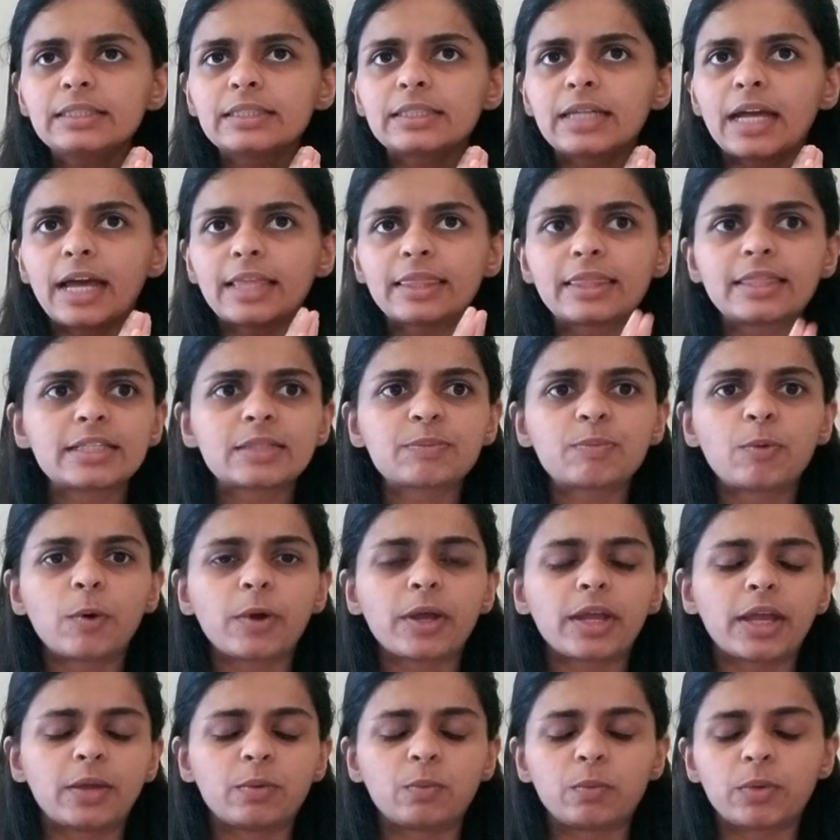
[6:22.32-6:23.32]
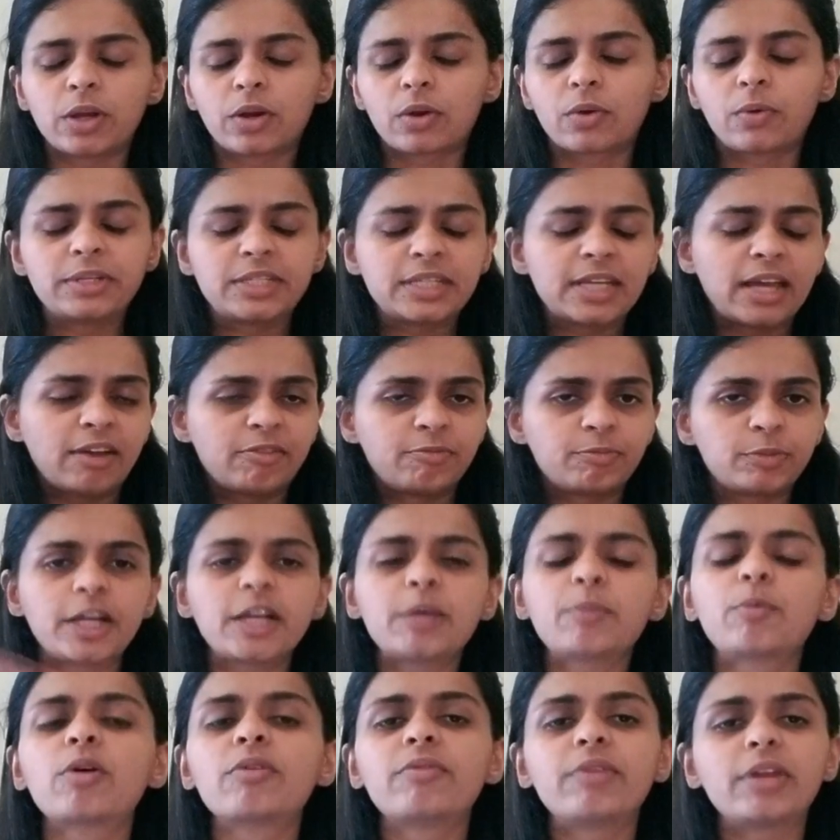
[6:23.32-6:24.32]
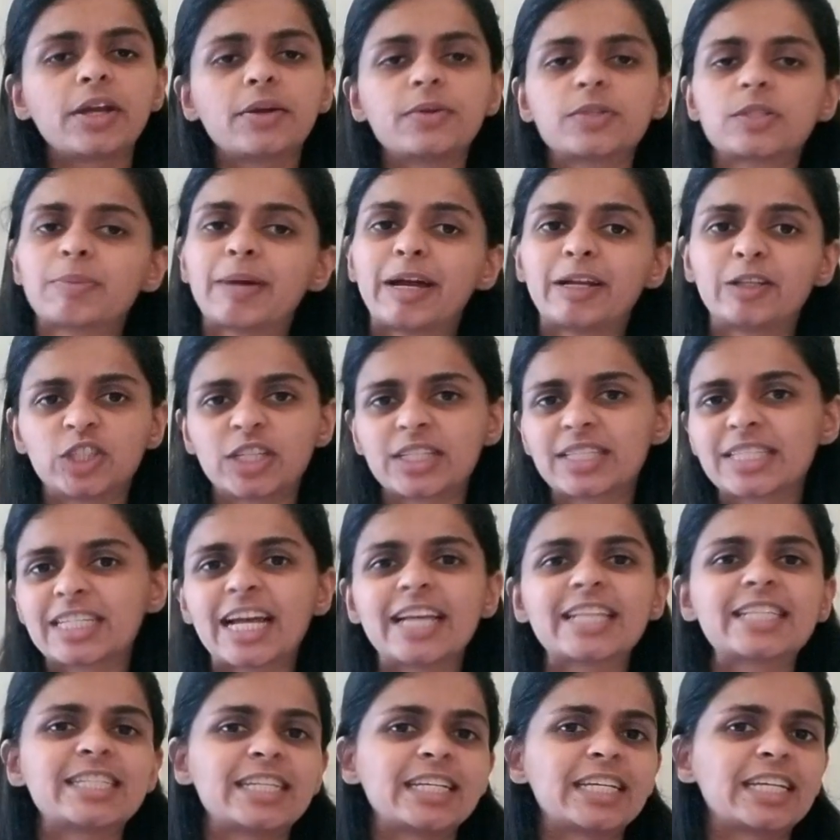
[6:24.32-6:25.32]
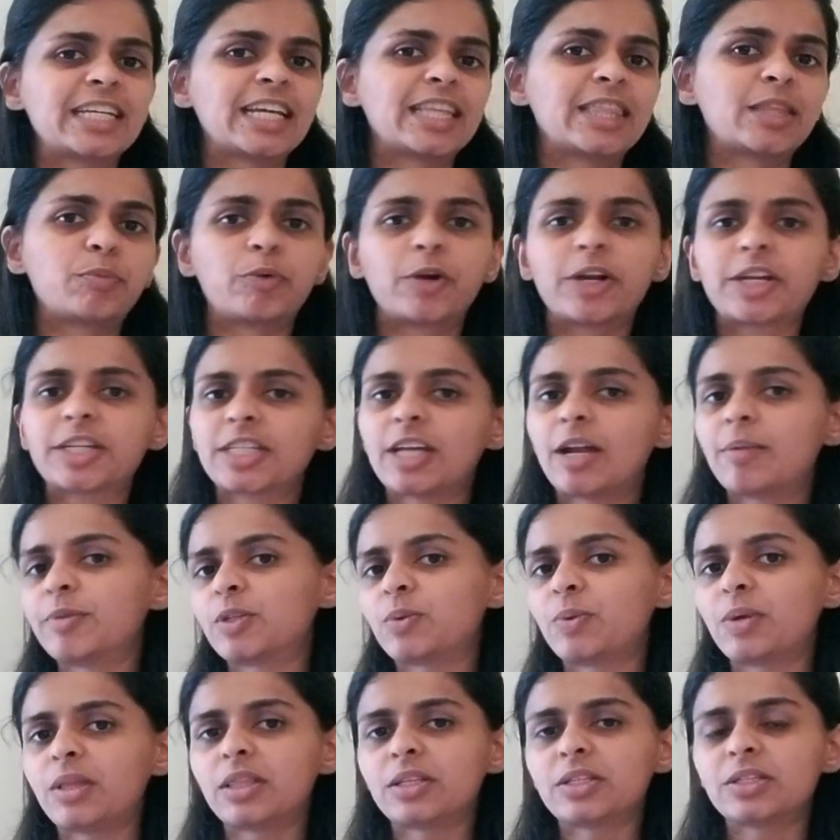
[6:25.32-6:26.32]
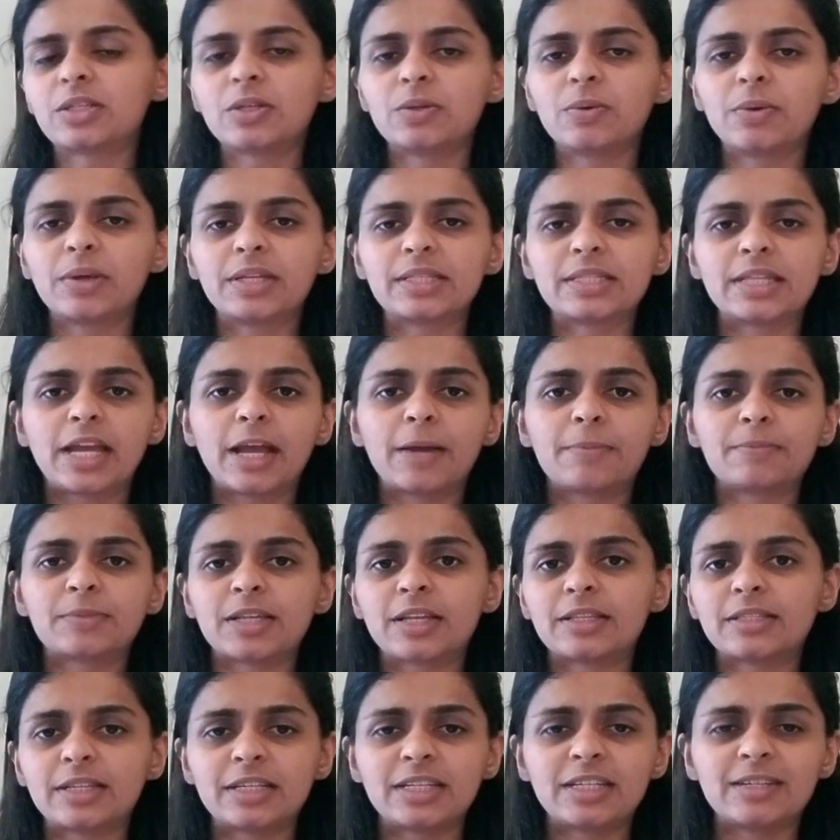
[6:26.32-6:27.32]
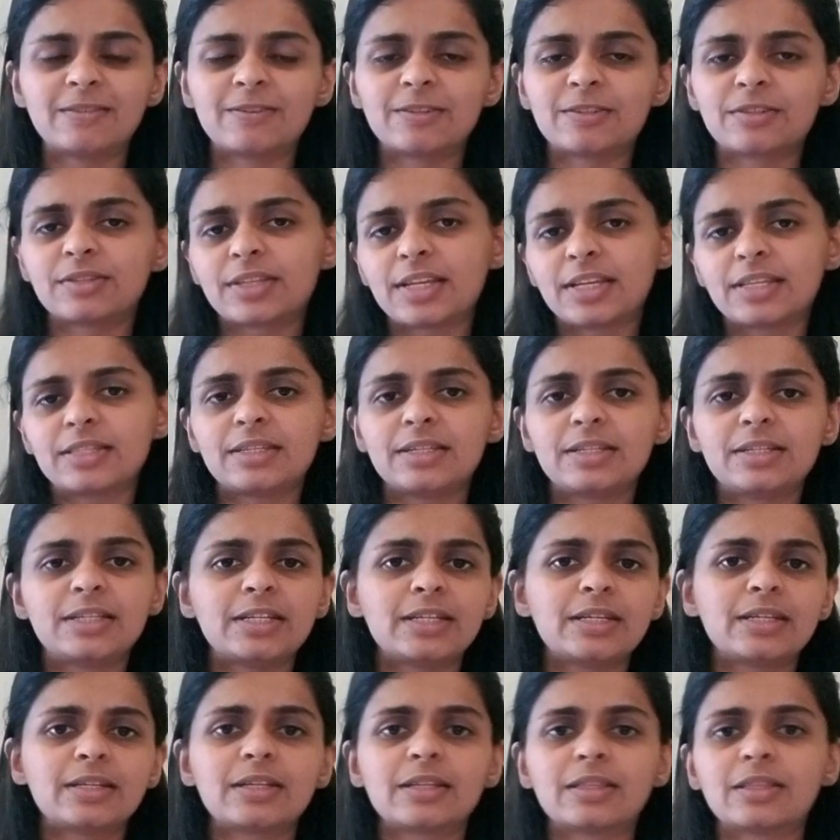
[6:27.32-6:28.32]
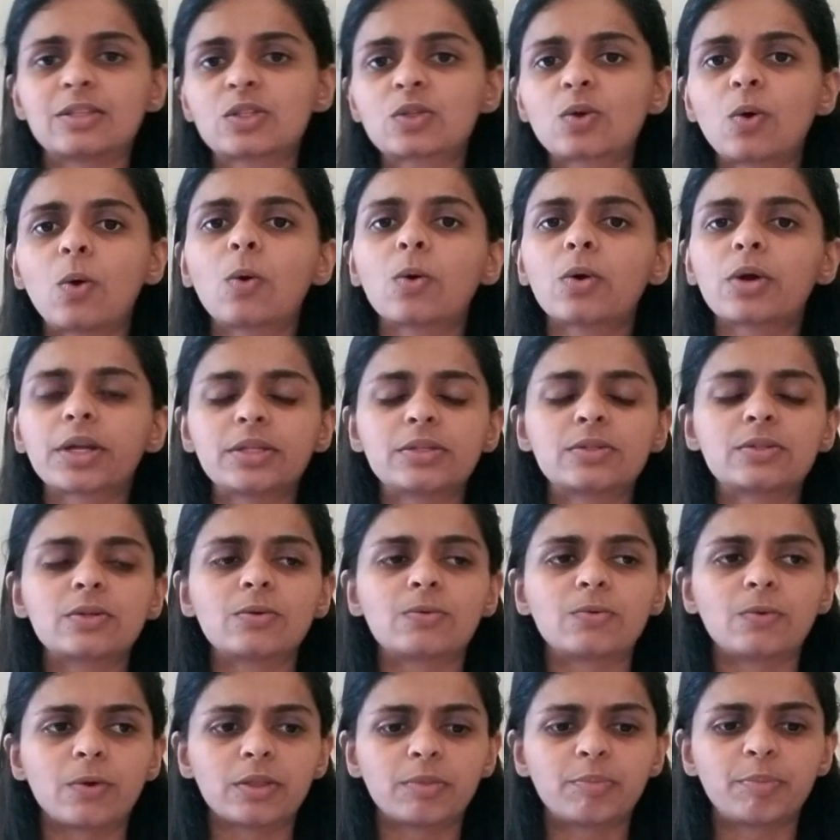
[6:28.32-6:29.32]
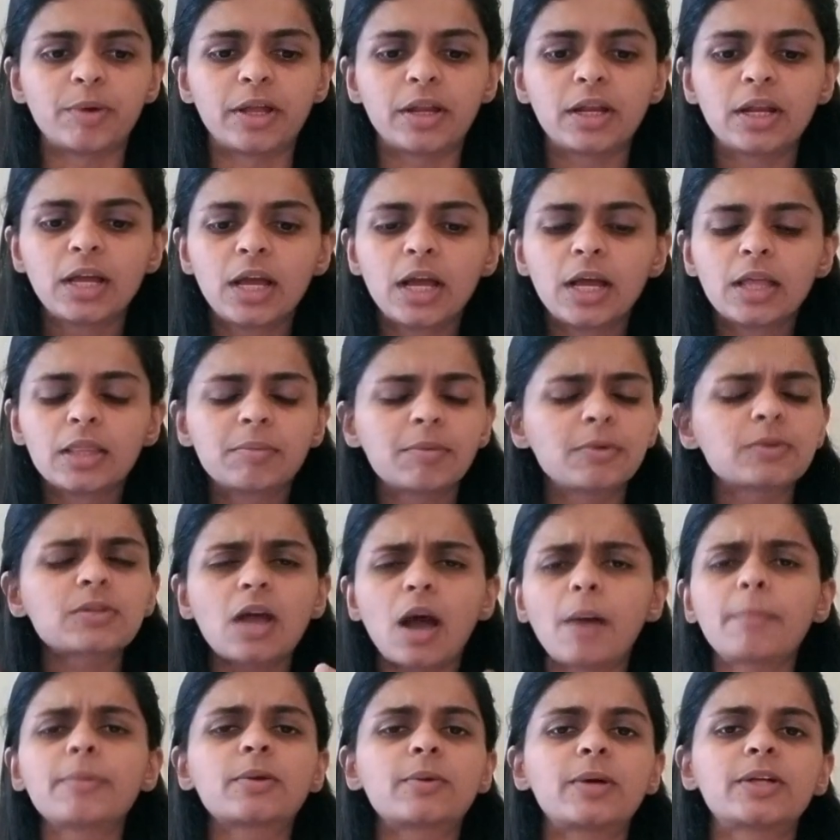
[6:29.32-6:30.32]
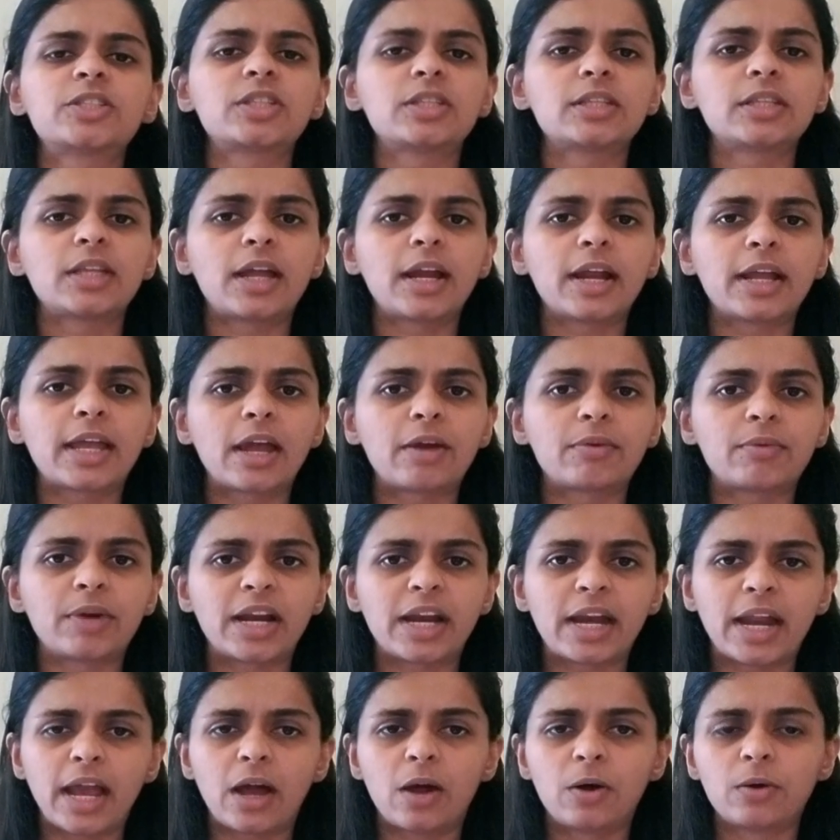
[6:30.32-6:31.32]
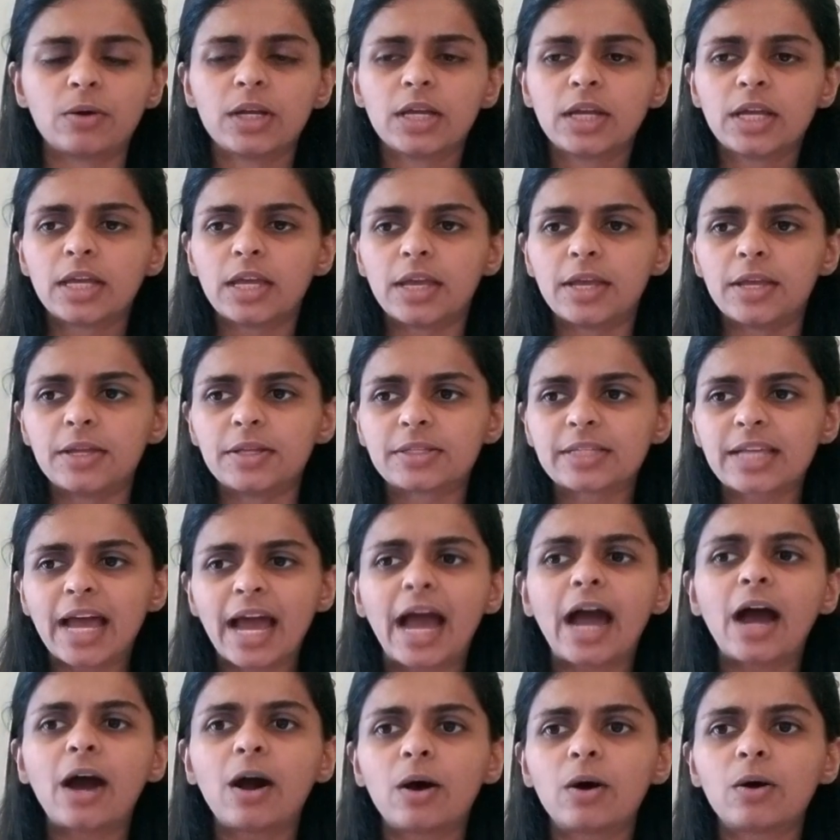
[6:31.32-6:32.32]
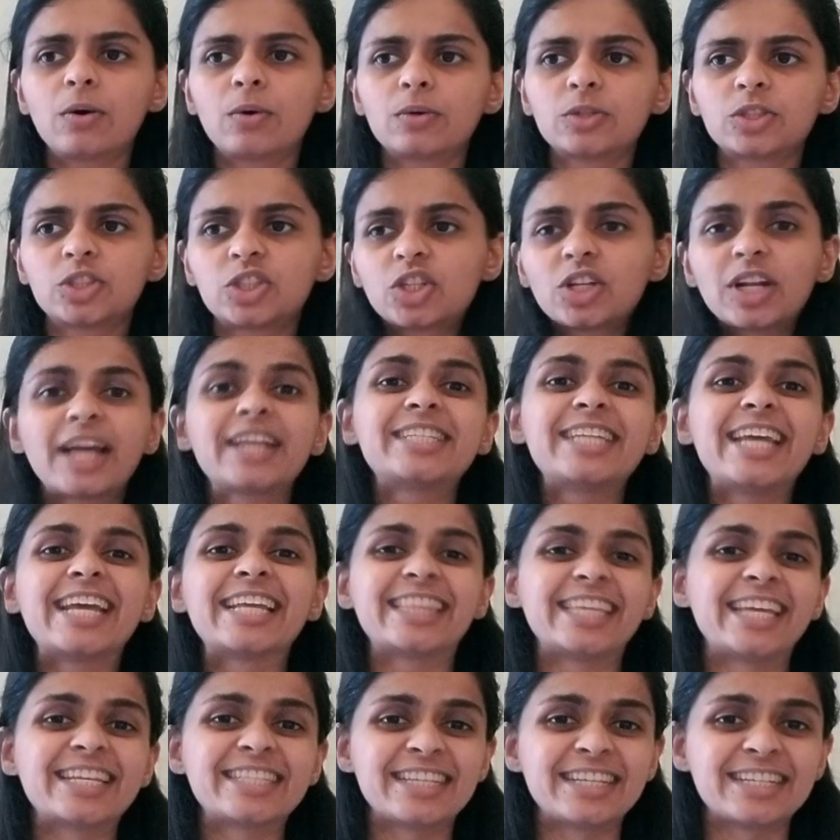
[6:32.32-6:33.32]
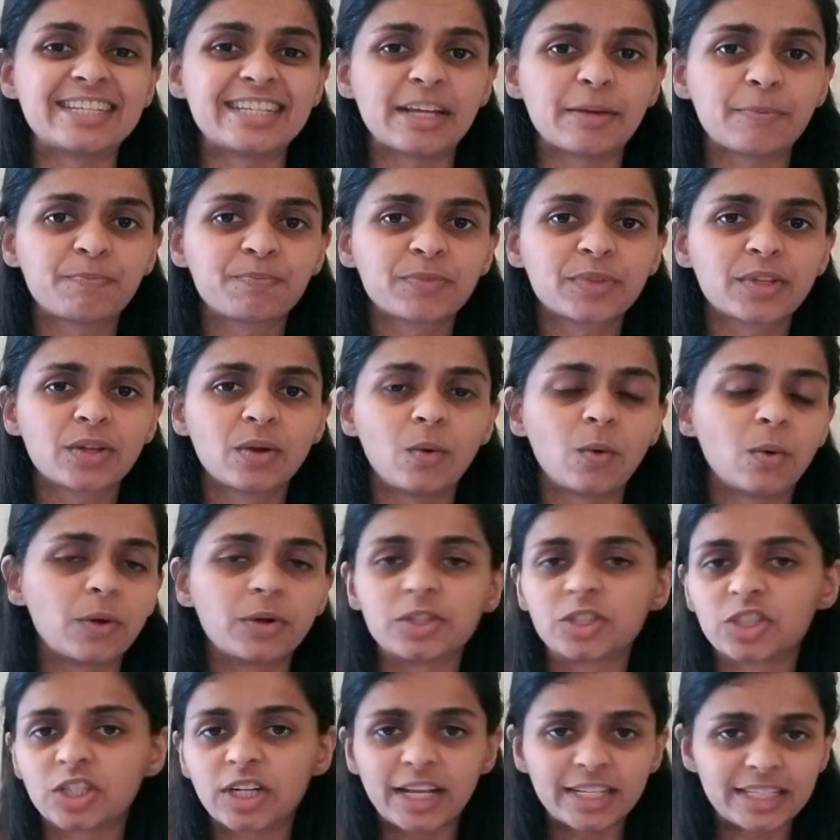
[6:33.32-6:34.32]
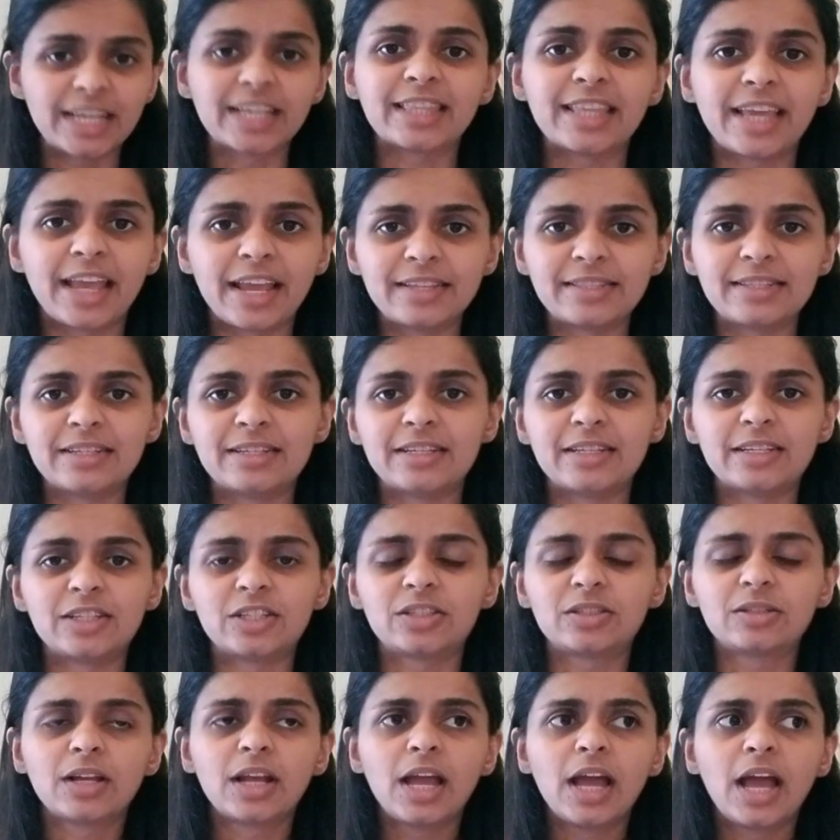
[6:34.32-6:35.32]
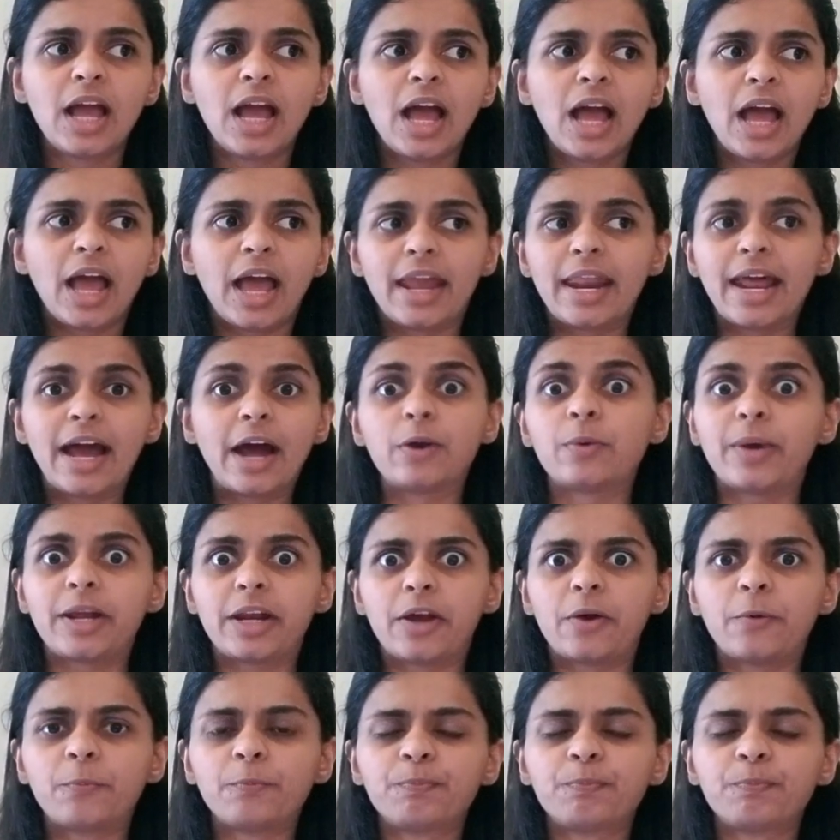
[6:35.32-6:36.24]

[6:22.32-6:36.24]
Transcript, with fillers: at this point, and we are going to have plenty more videos about just testing and the breakdown between the two exams, SAT versus ACT, and the scoring and so forth. But the most common question that I get right now is how should I take the SAT? Or should I take the ACT? And how do I know?